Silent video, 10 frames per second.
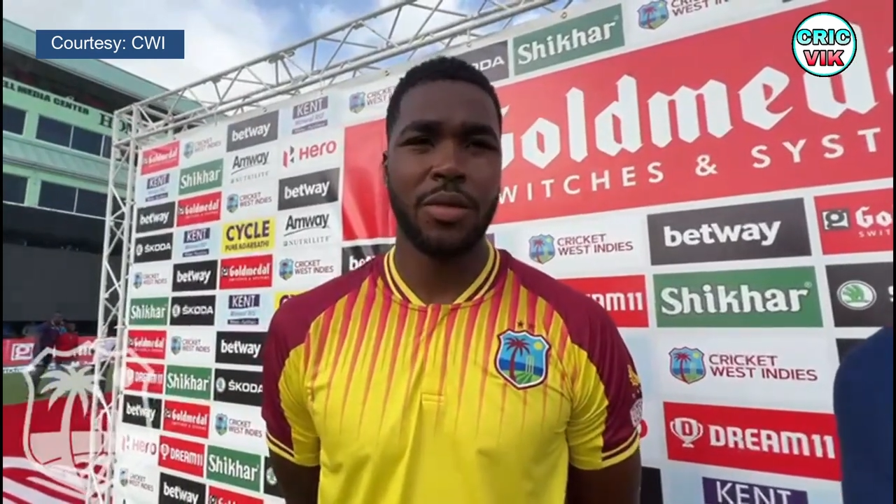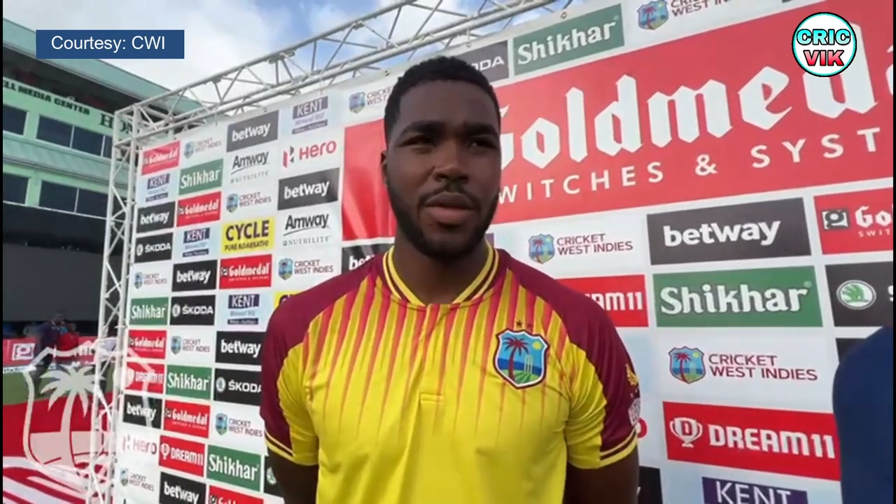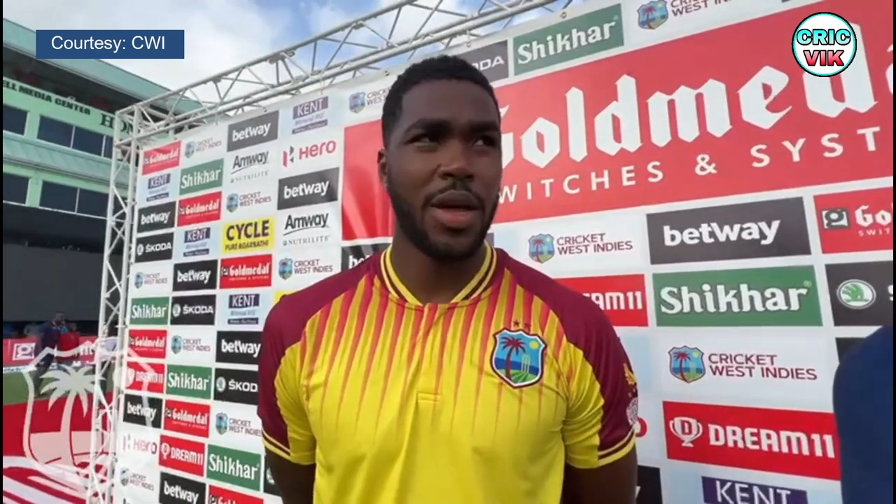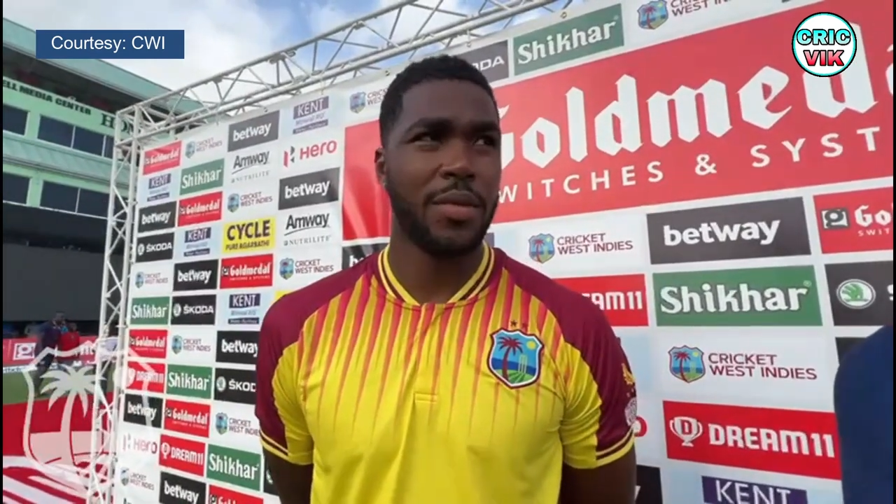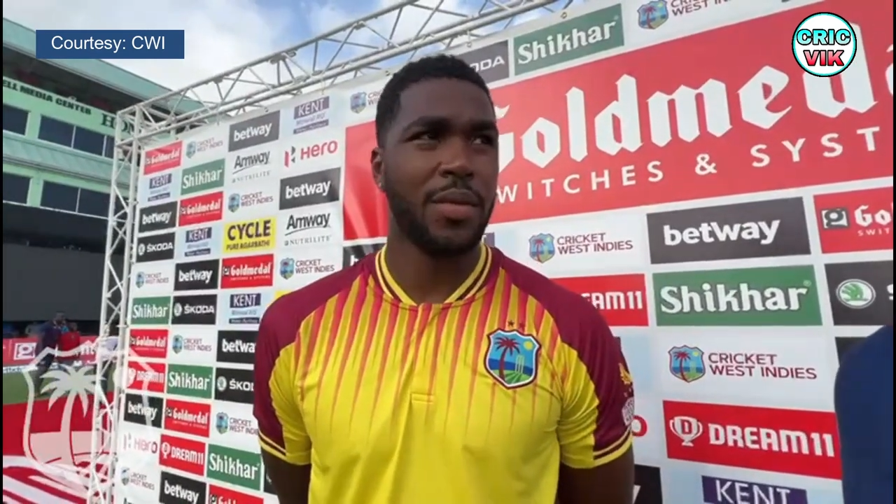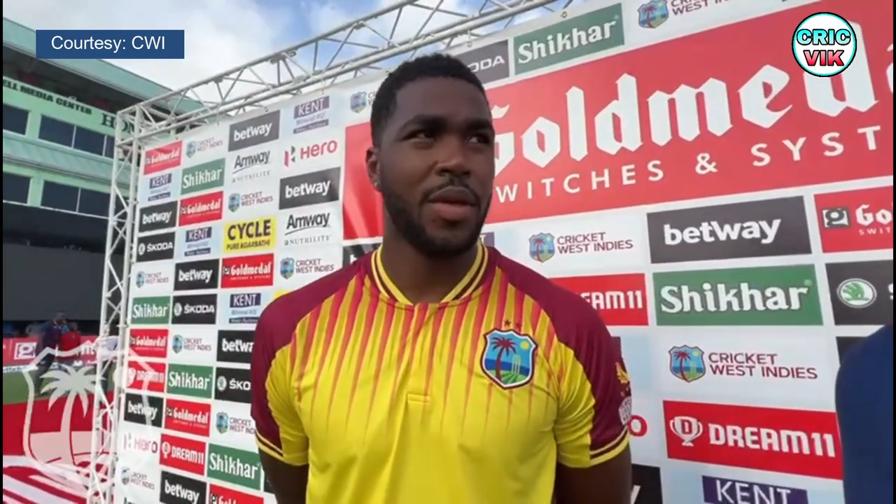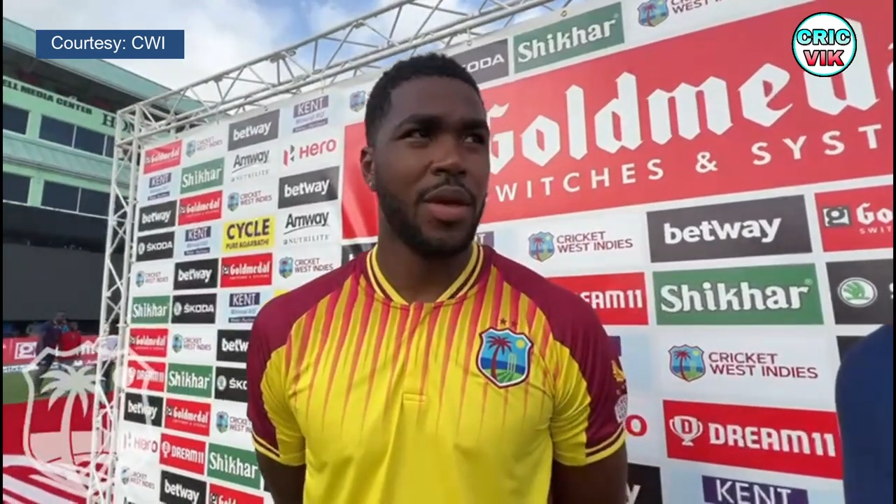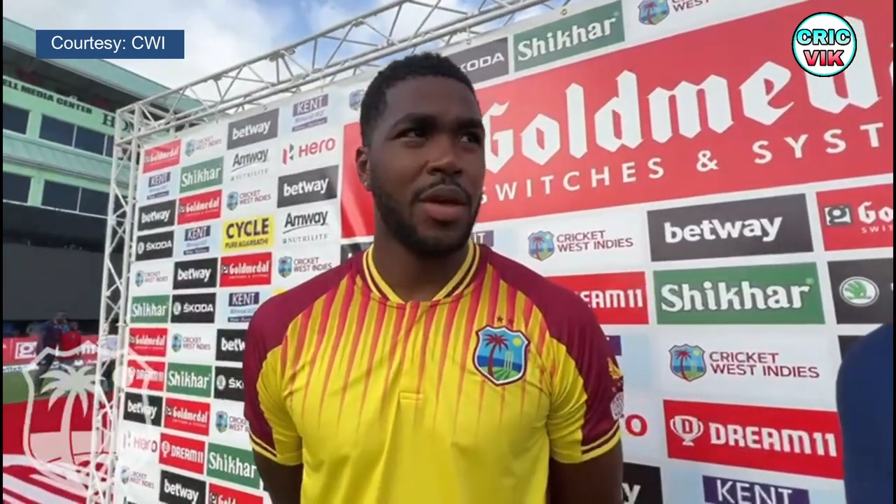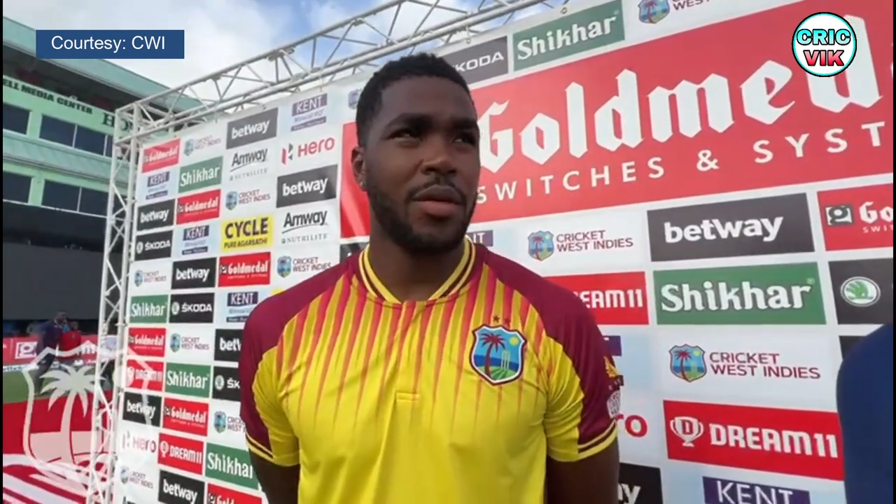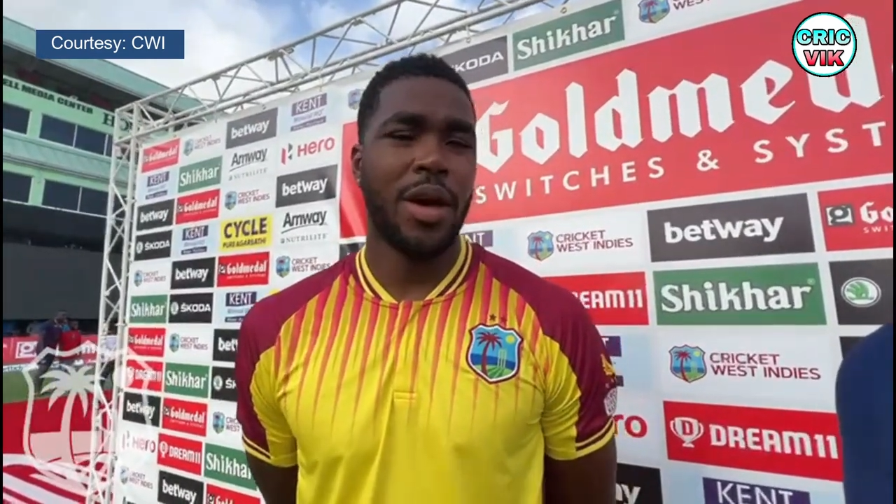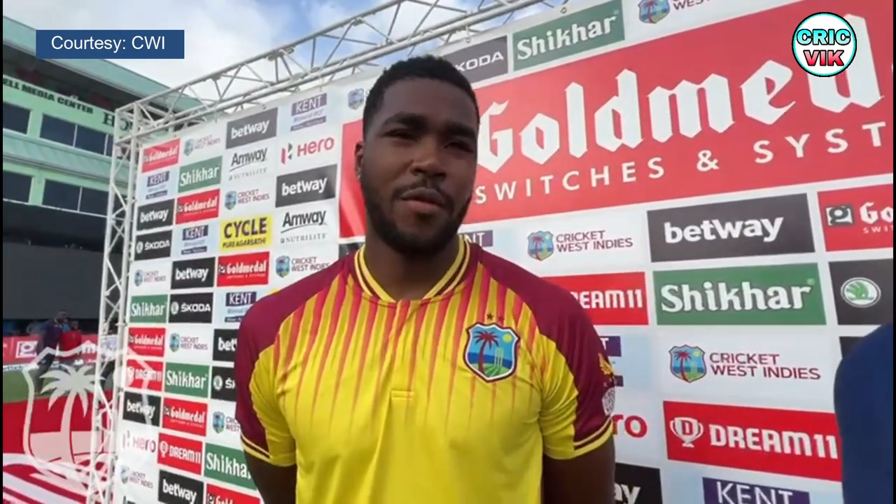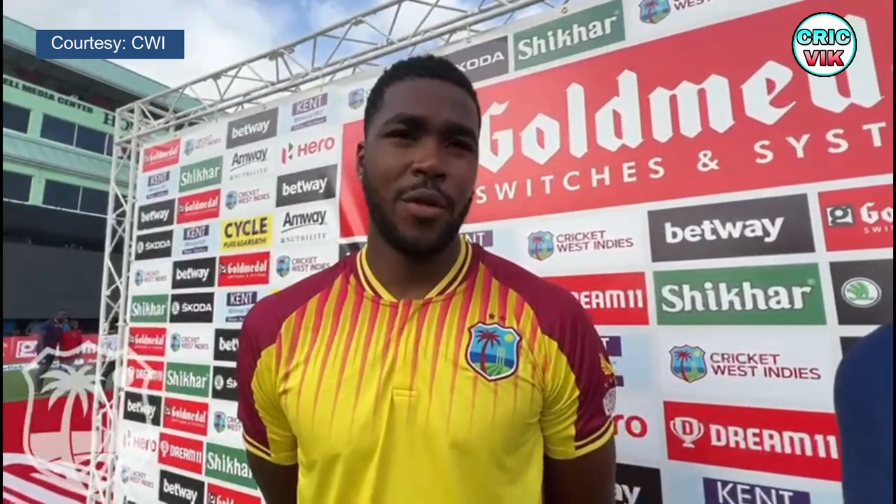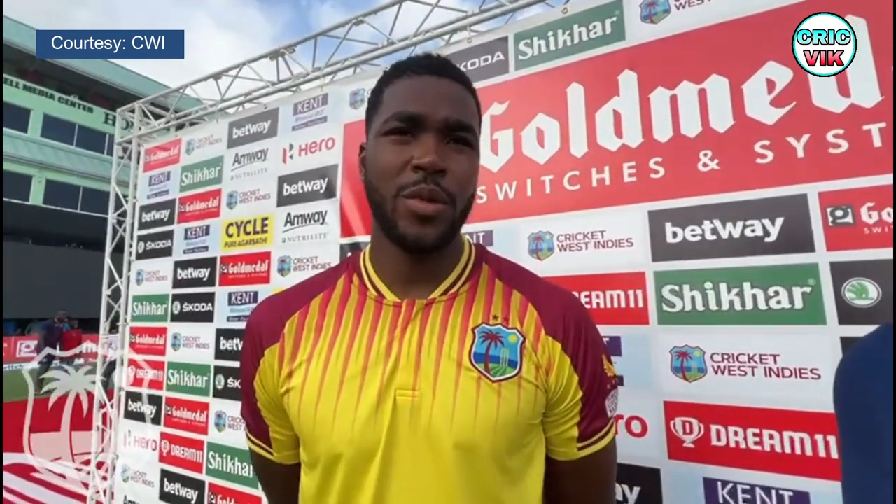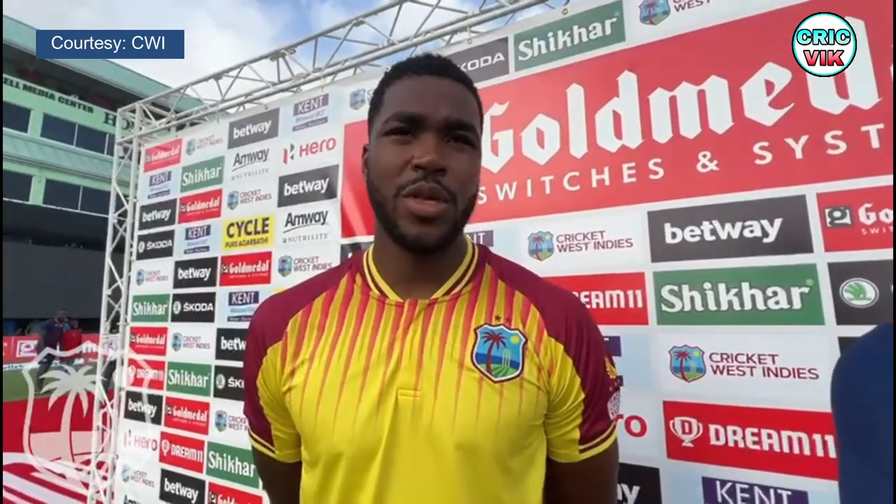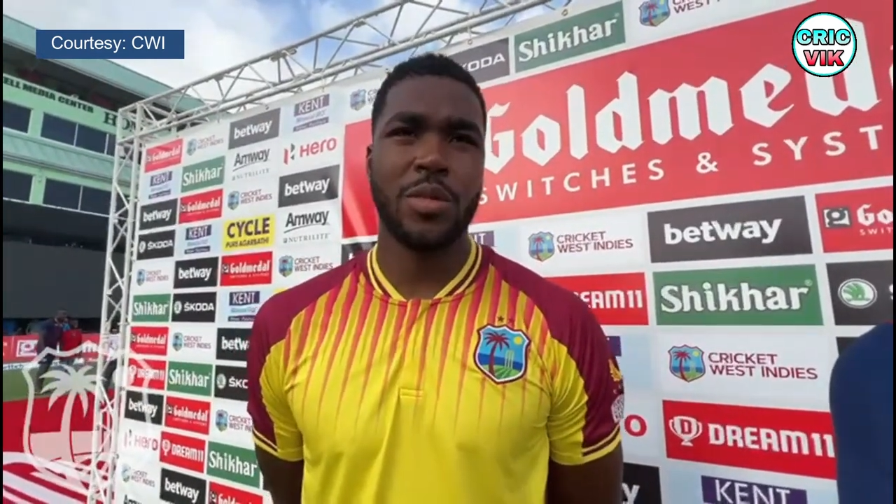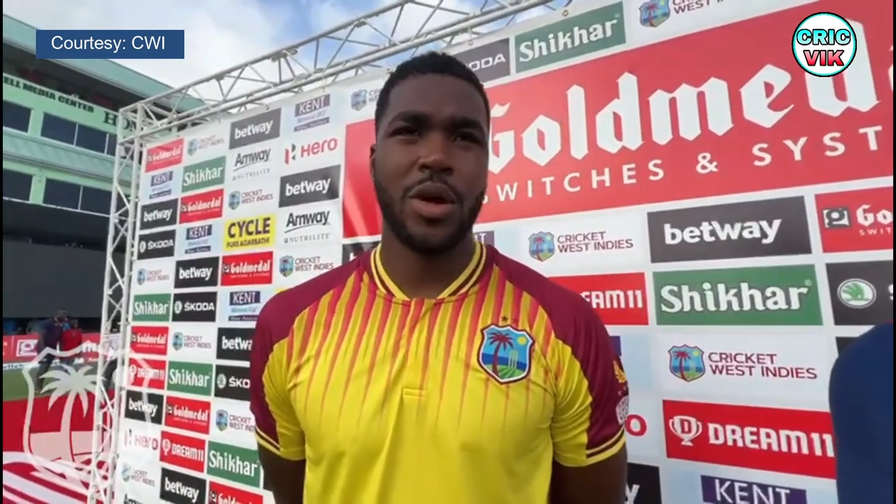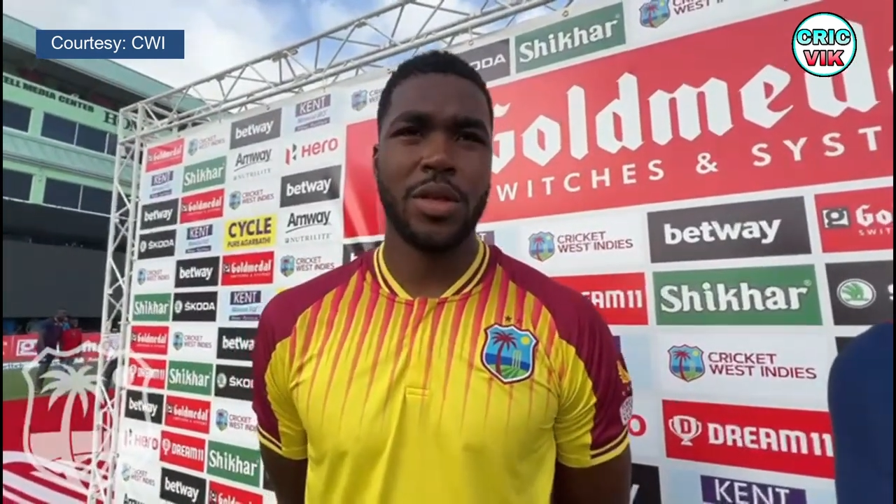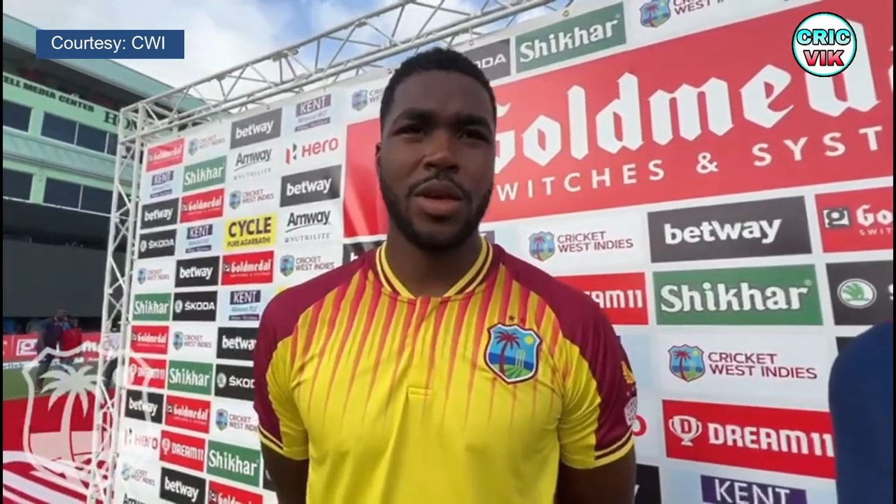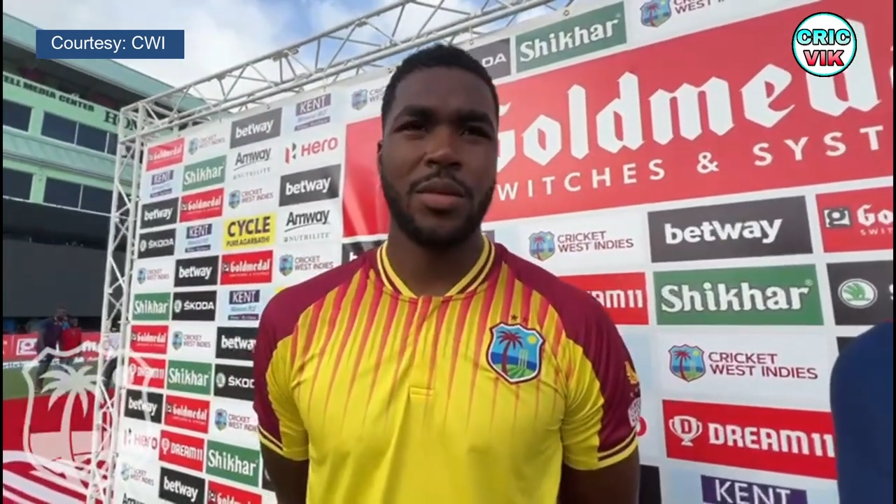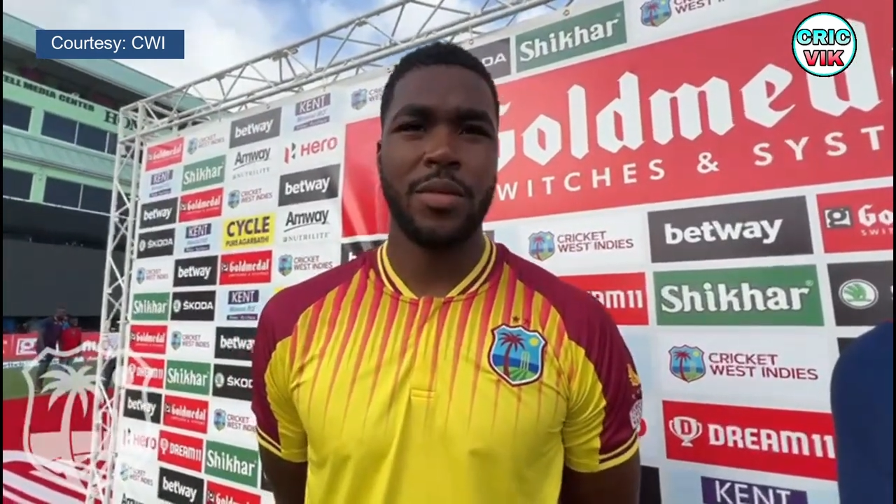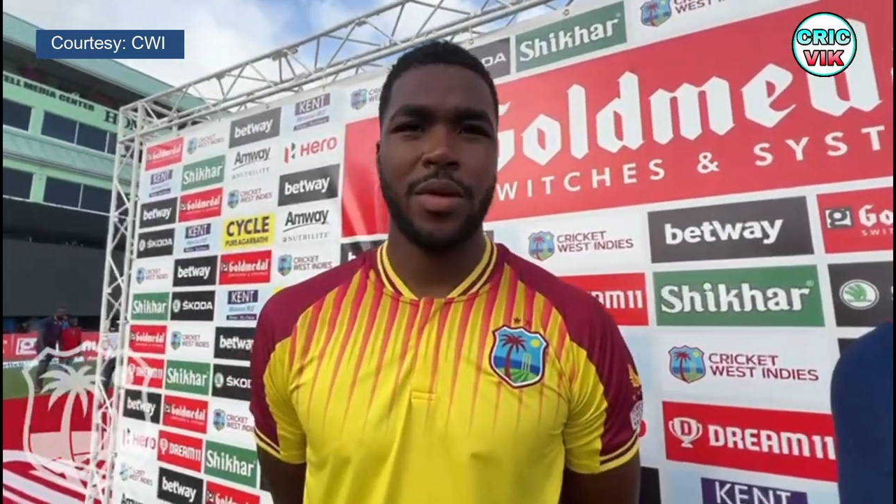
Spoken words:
that I have to be smarter,